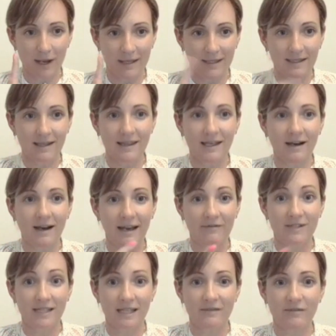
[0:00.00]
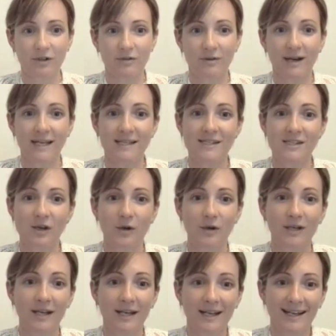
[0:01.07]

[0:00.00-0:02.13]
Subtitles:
one thing I have to give you, right? So